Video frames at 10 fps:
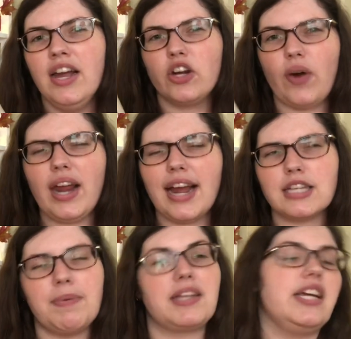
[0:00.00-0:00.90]
Great
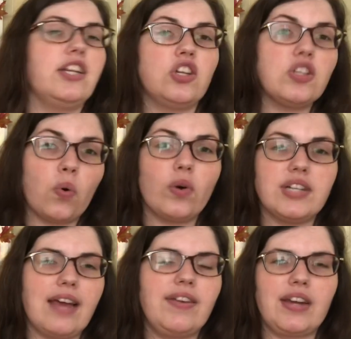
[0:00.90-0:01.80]
Expectations or
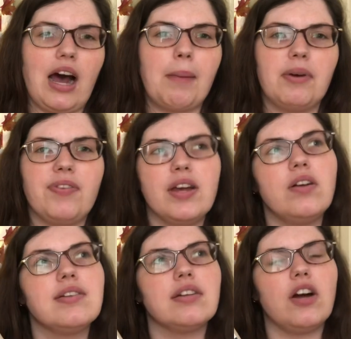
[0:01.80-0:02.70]
David
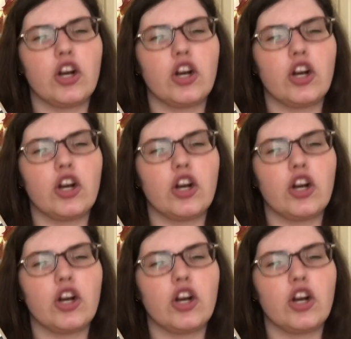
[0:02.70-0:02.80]
Copperfield